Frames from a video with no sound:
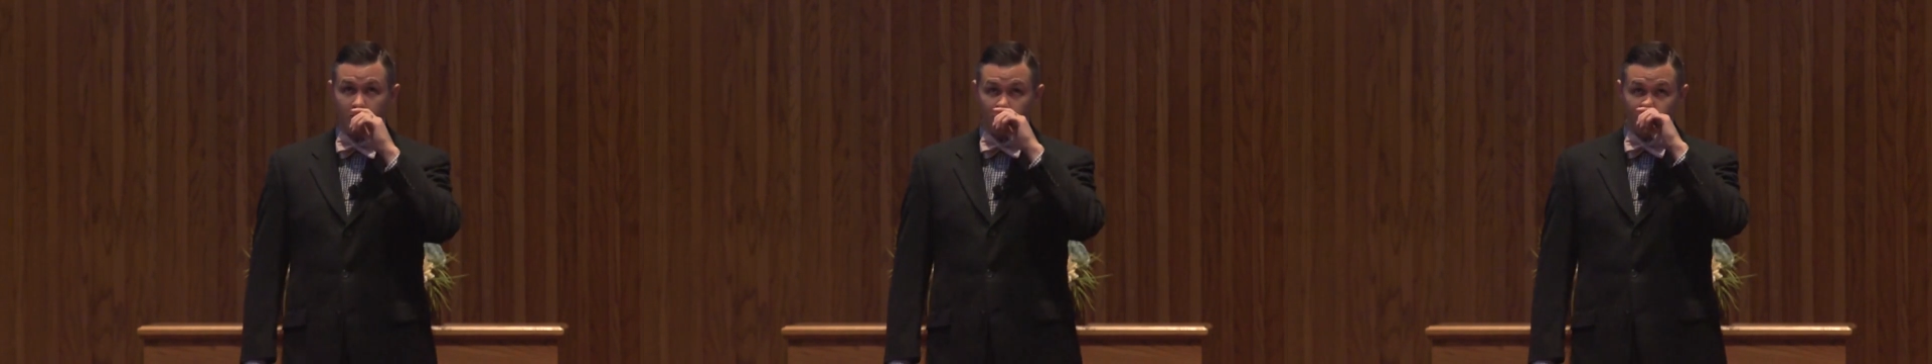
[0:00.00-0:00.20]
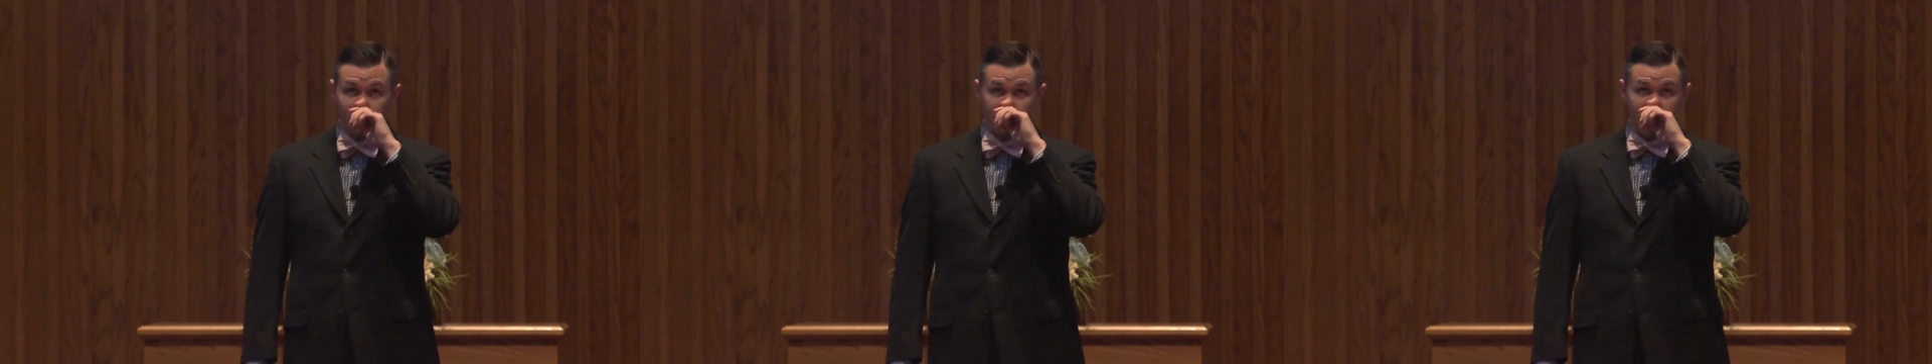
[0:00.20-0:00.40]

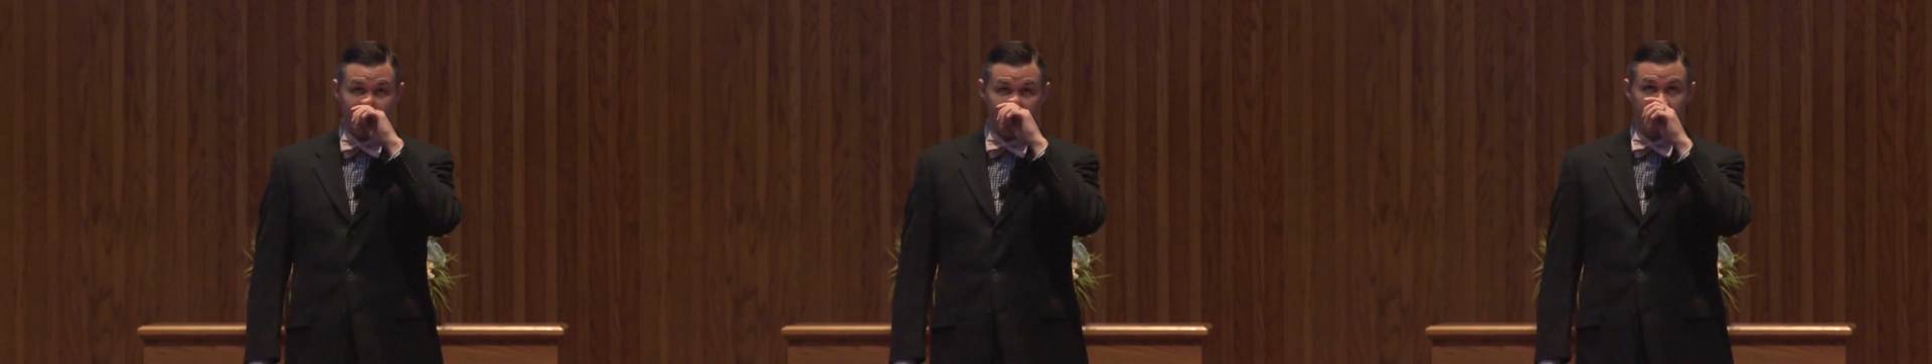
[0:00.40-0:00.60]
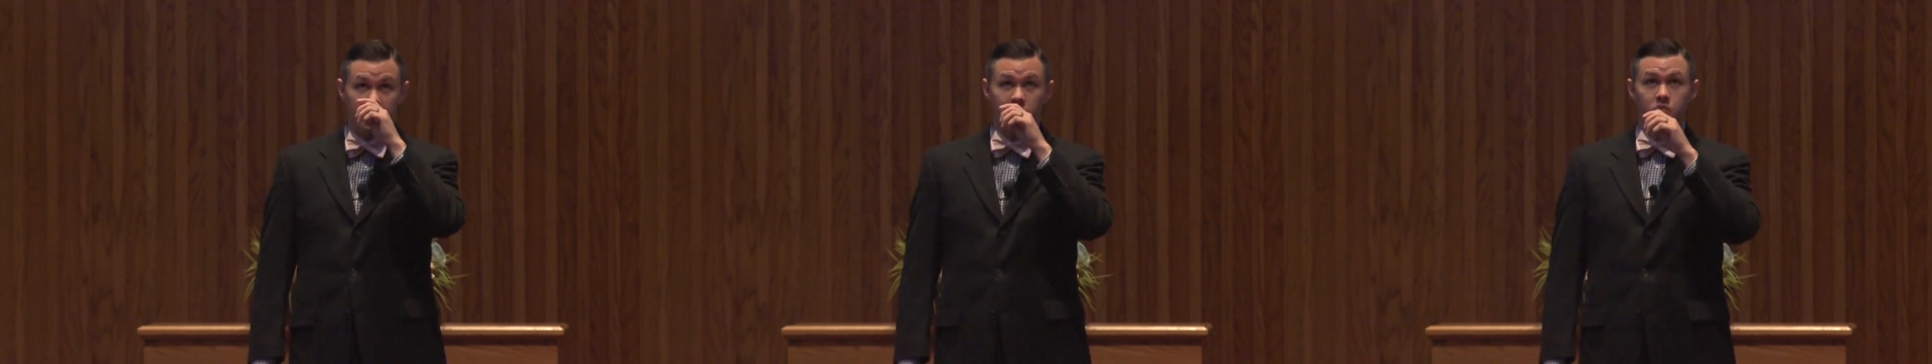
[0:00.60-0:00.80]
or
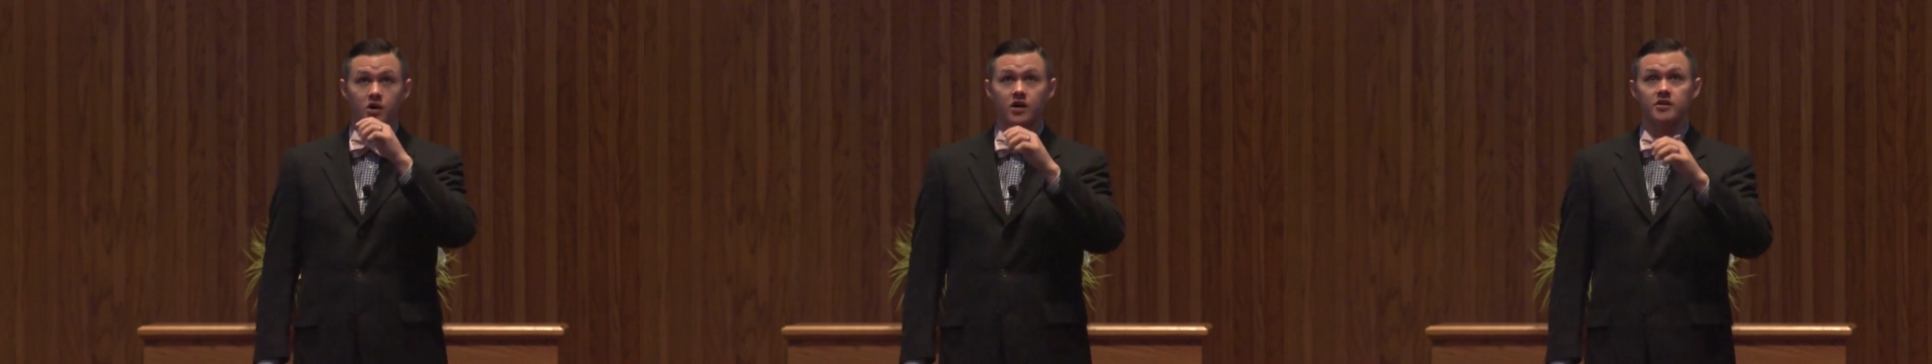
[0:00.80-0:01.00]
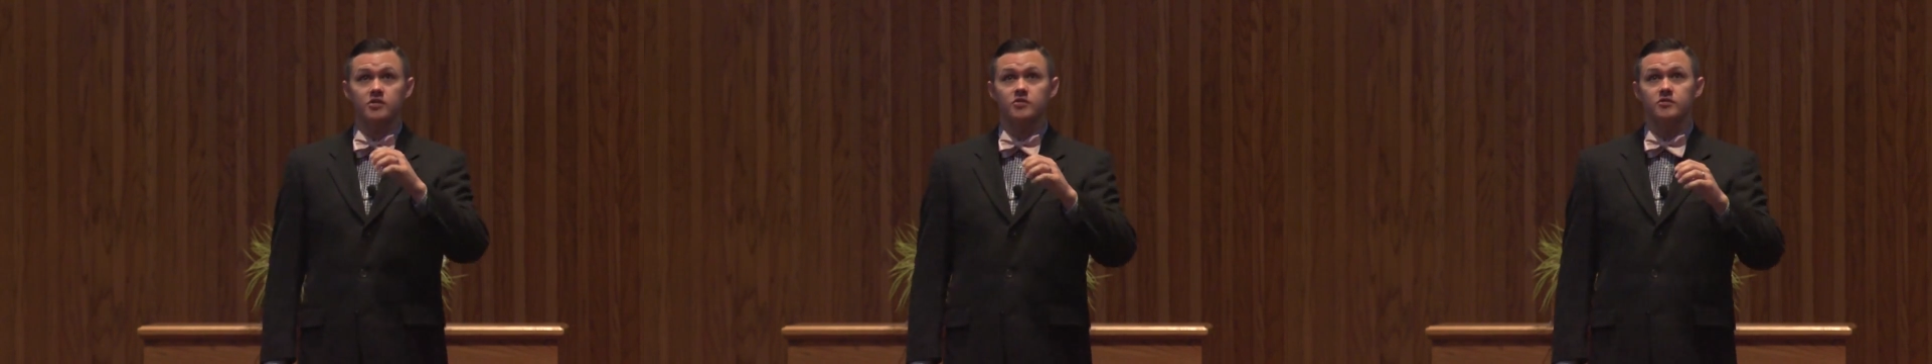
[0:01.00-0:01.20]
regain a
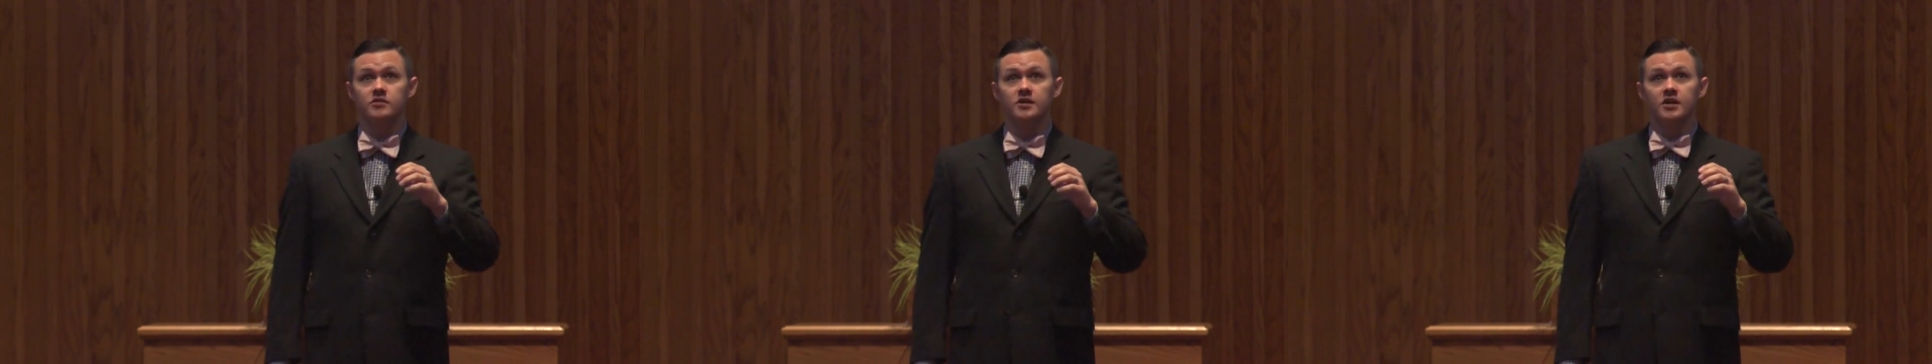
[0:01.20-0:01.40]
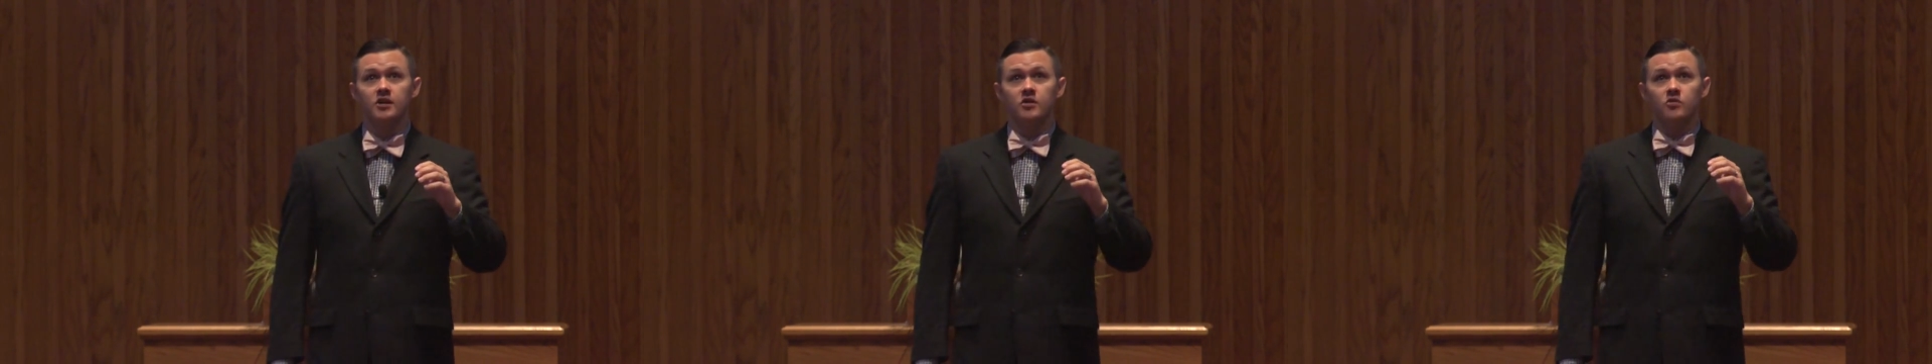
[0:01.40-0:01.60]
prodigal,